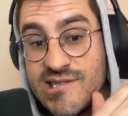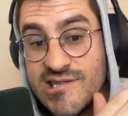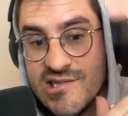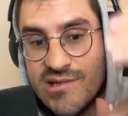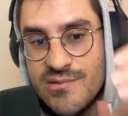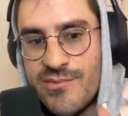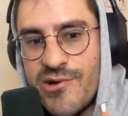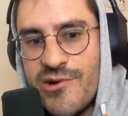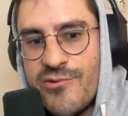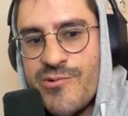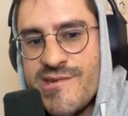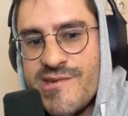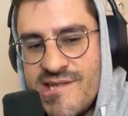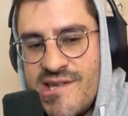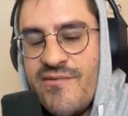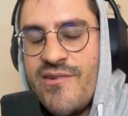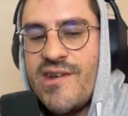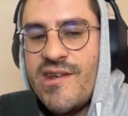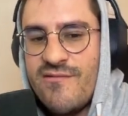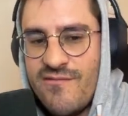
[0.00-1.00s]

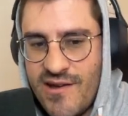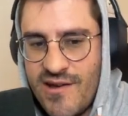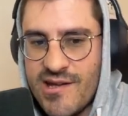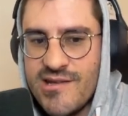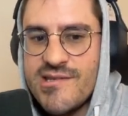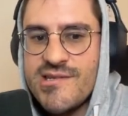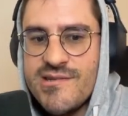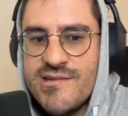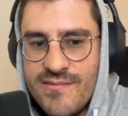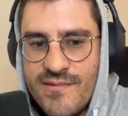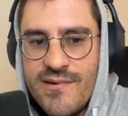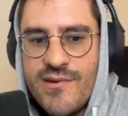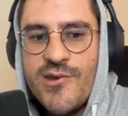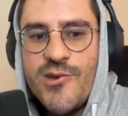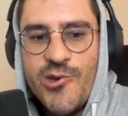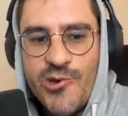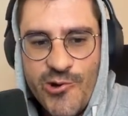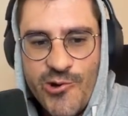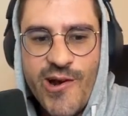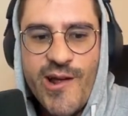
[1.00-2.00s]
receive an event.
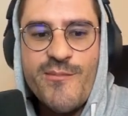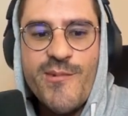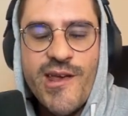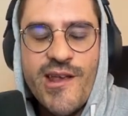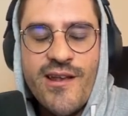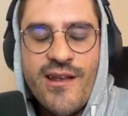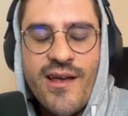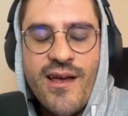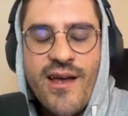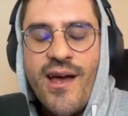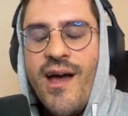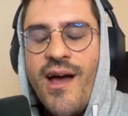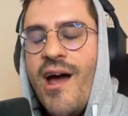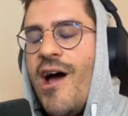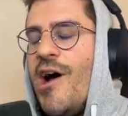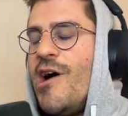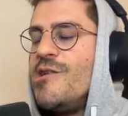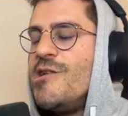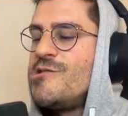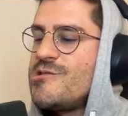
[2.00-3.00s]
You know what I mean?
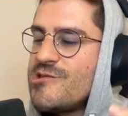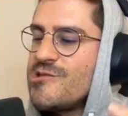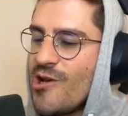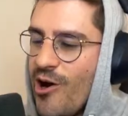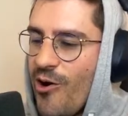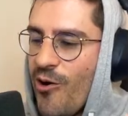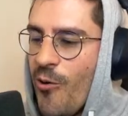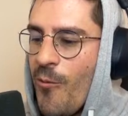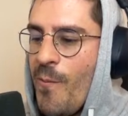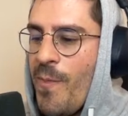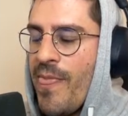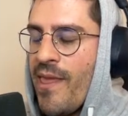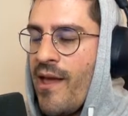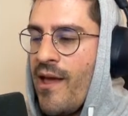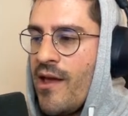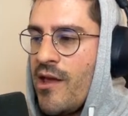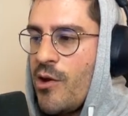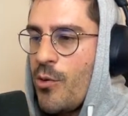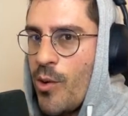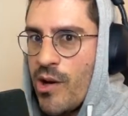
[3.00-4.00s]
So
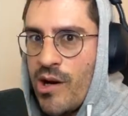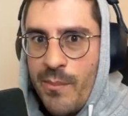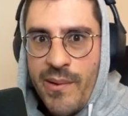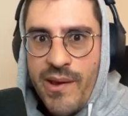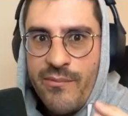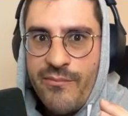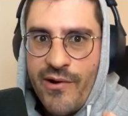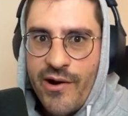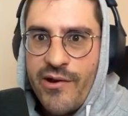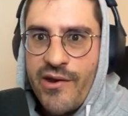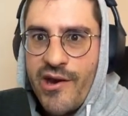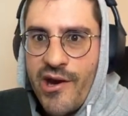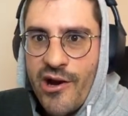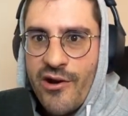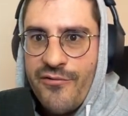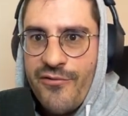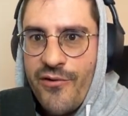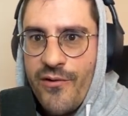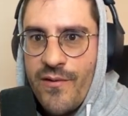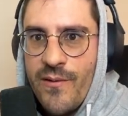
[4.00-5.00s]
you want to be very
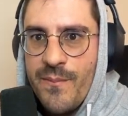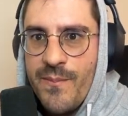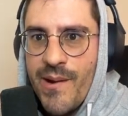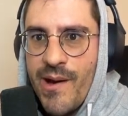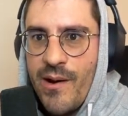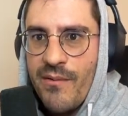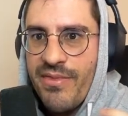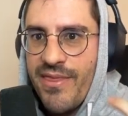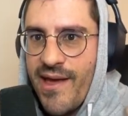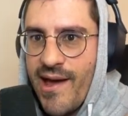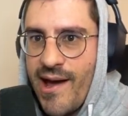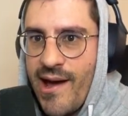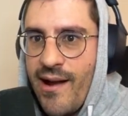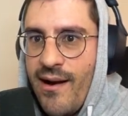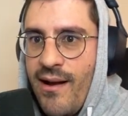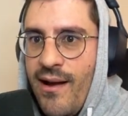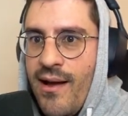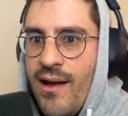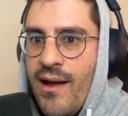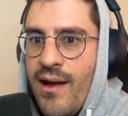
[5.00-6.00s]
careful about that.
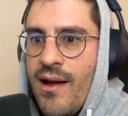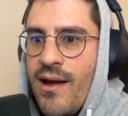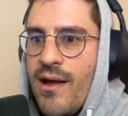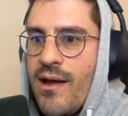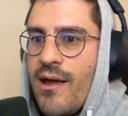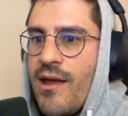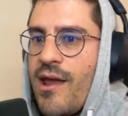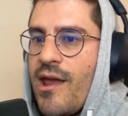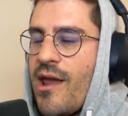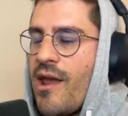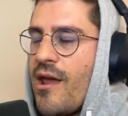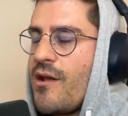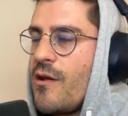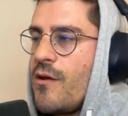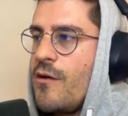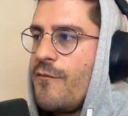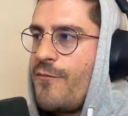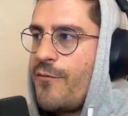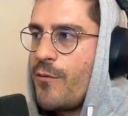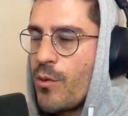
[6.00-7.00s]
And
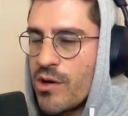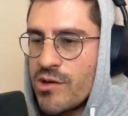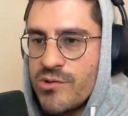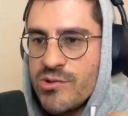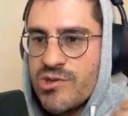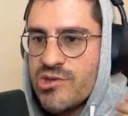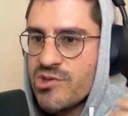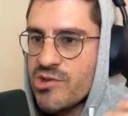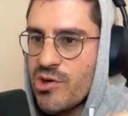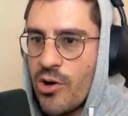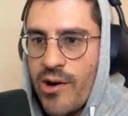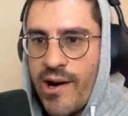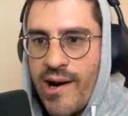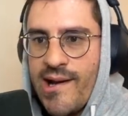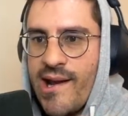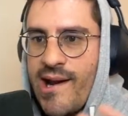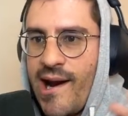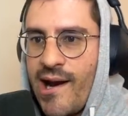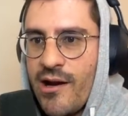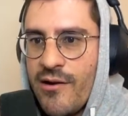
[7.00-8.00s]
if you were to store
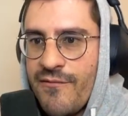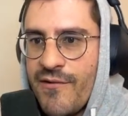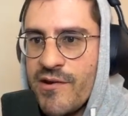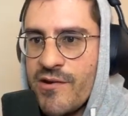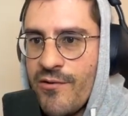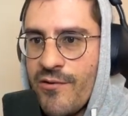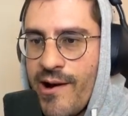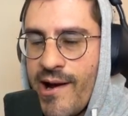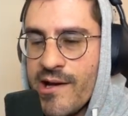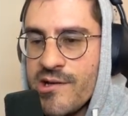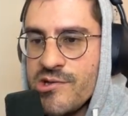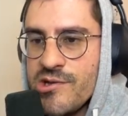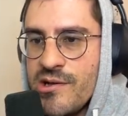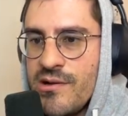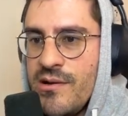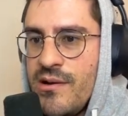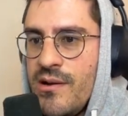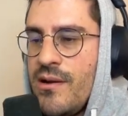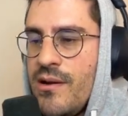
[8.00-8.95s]
any kind of interaction,